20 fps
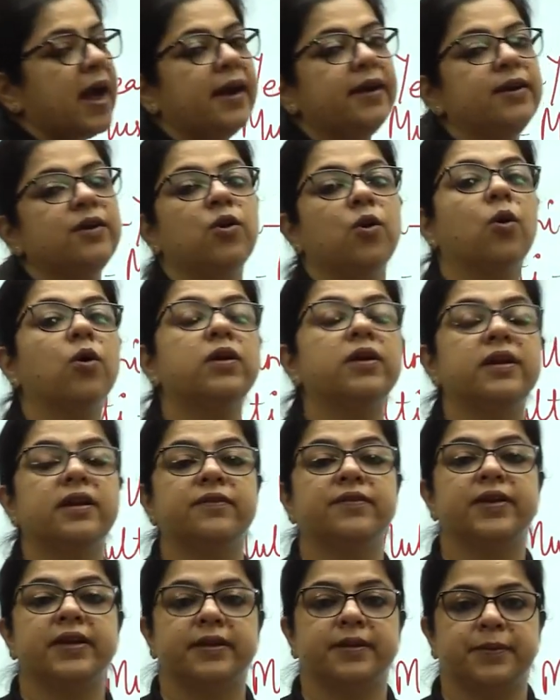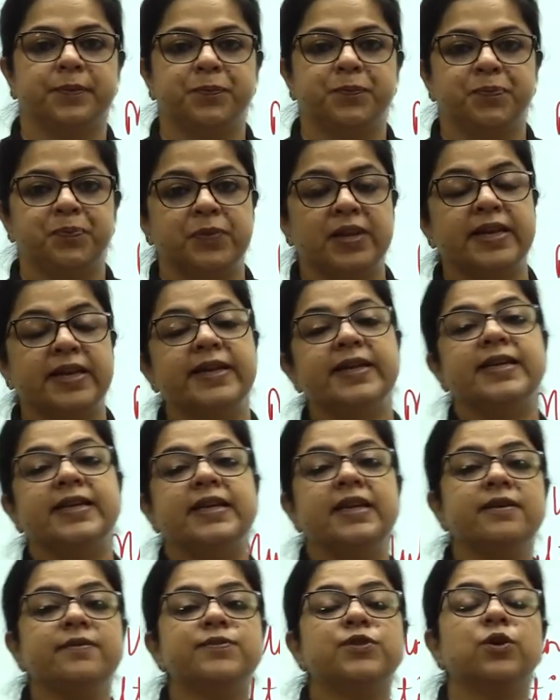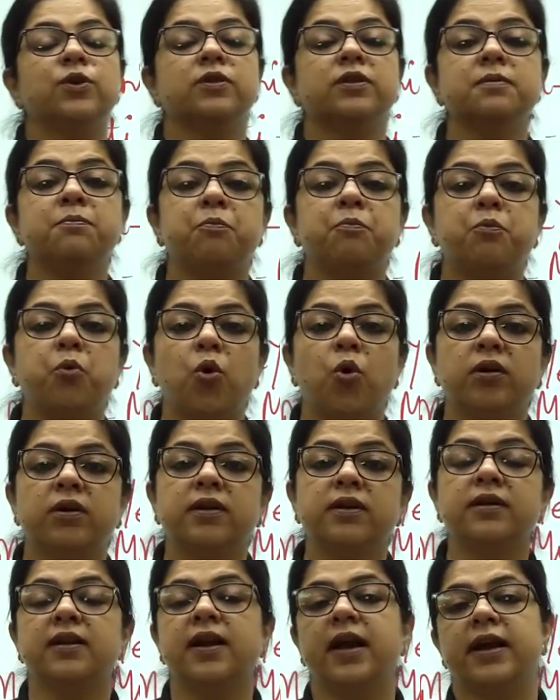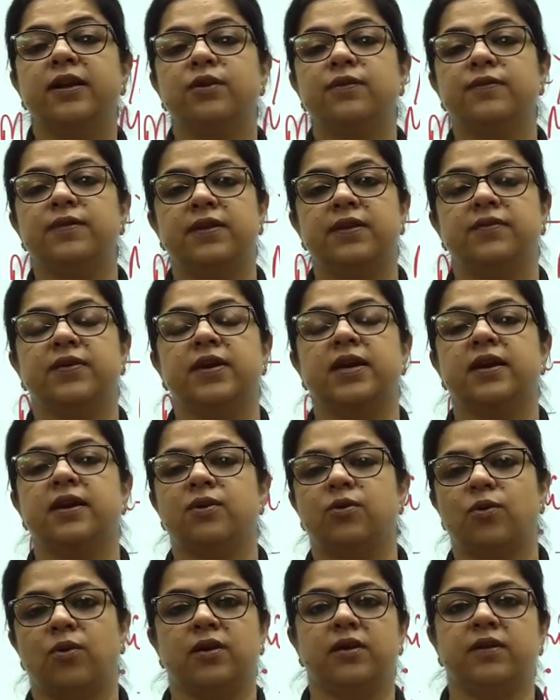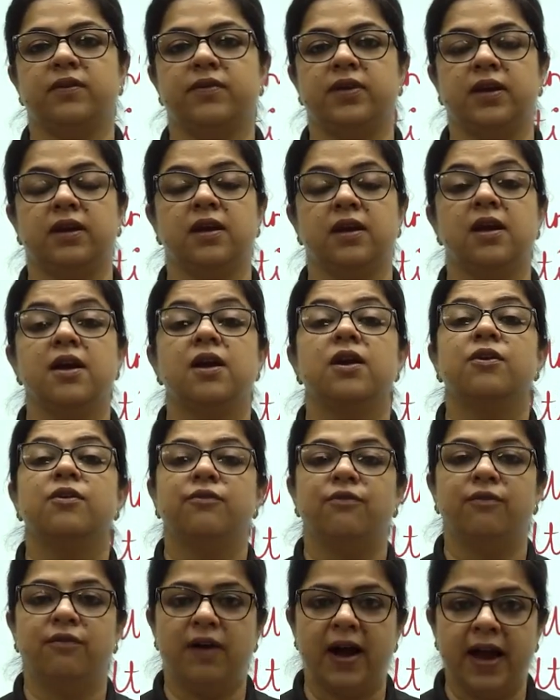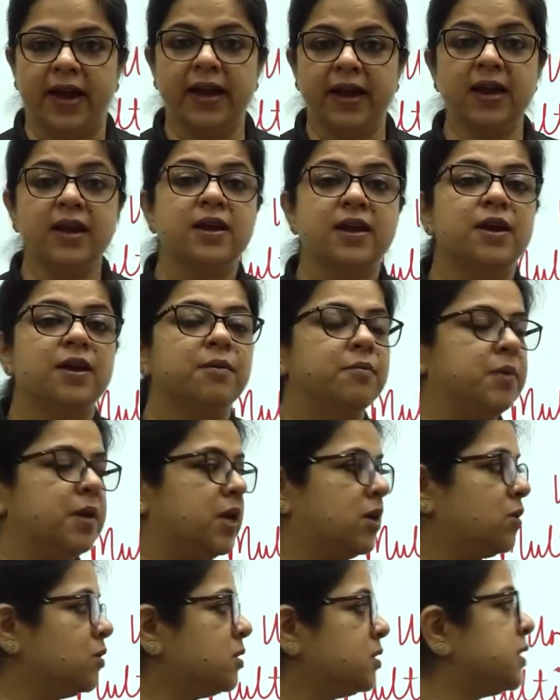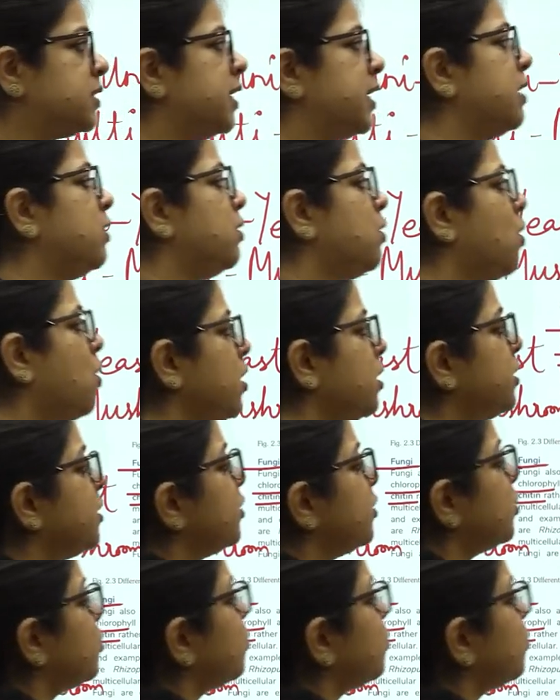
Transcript: and non-living. It lives on the borderline of living and non-living. Why? Because in order